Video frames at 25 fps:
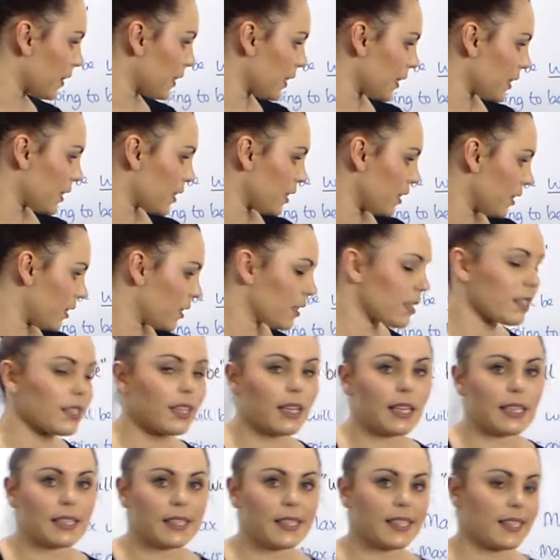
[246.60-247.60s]
of the
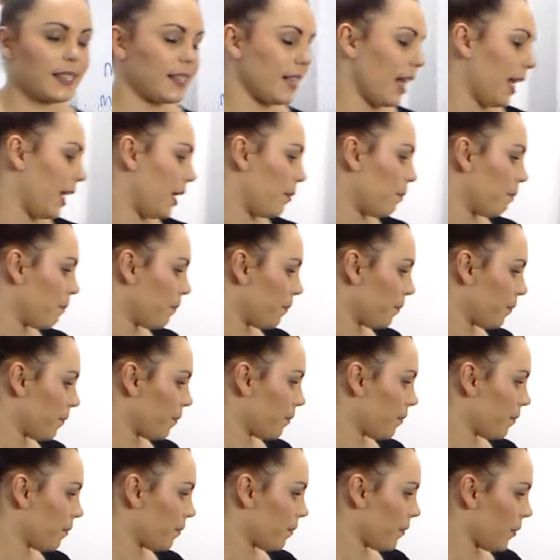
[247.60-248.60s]
sentence is the same.
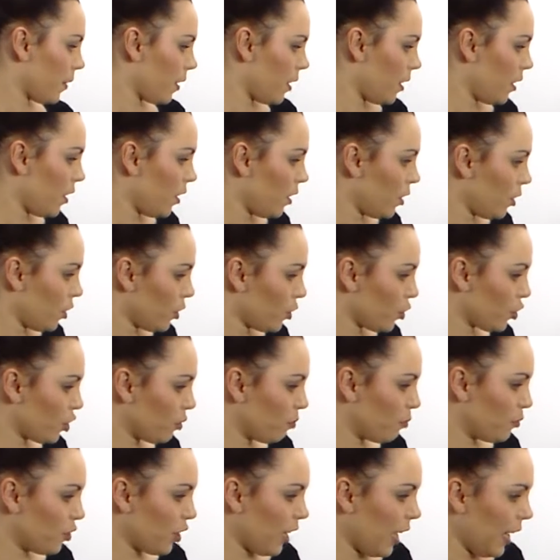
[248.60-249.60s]

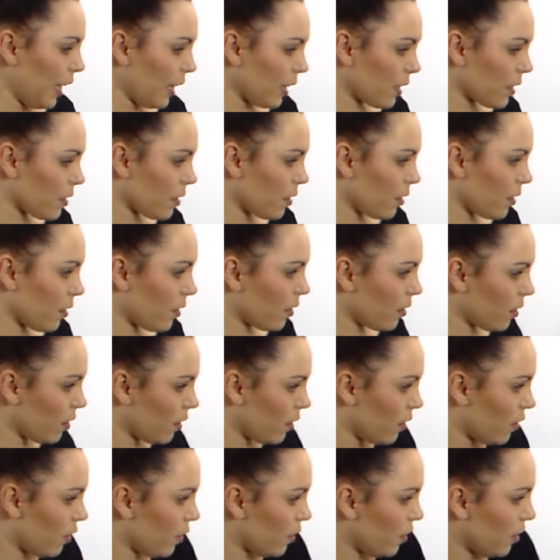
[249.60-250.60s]
Subject,
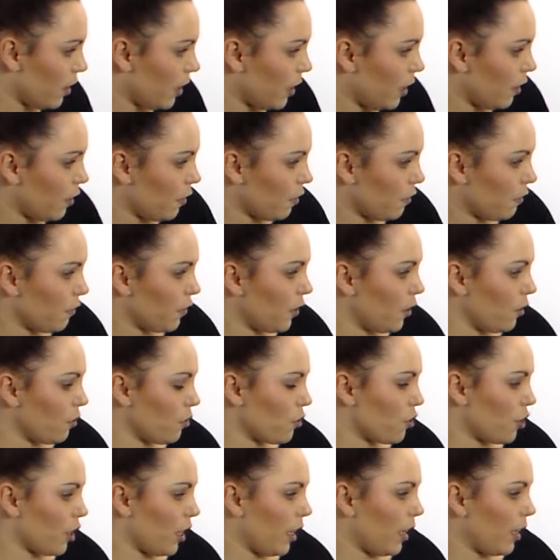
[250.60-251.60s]

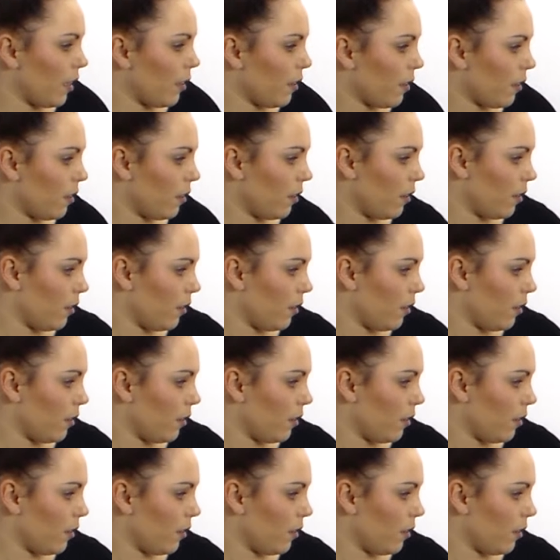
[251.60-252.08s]
future,